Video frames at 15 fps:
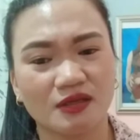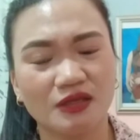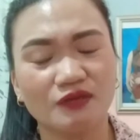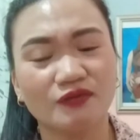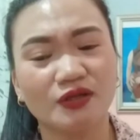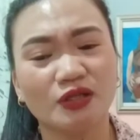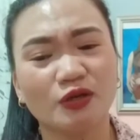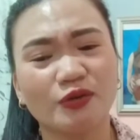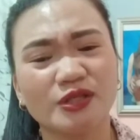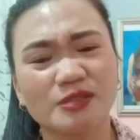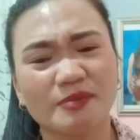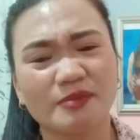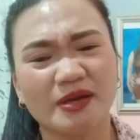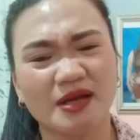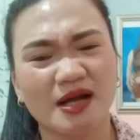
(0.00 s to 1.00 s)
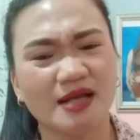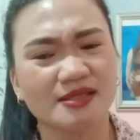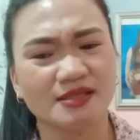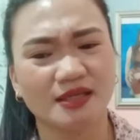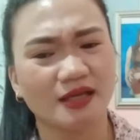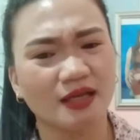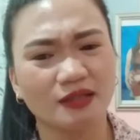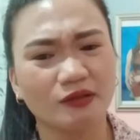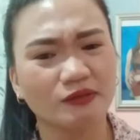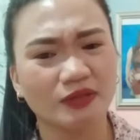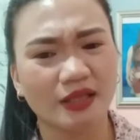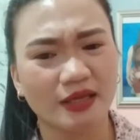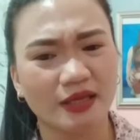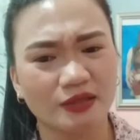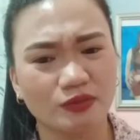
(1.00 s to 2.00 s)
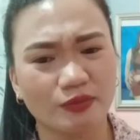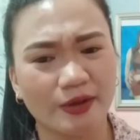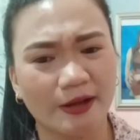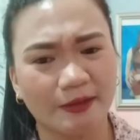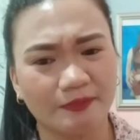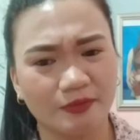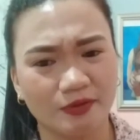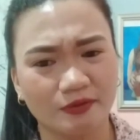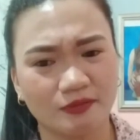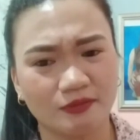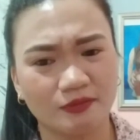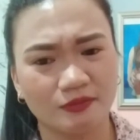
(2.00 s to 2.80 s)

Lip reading: Even though it's my cousin, I don't like to help you,